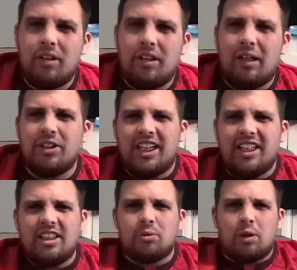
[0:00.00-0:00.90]
That was
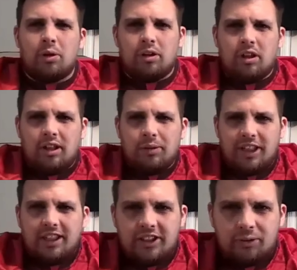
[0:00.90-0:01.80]
Eddie's World Cup. That was
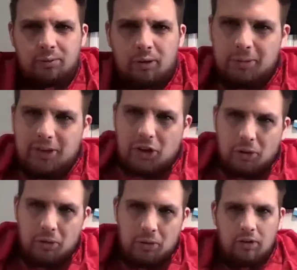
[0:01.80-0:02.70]
Eddie's Wallabies,
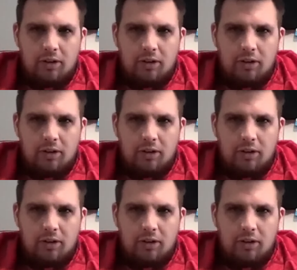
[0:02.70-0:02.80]
though.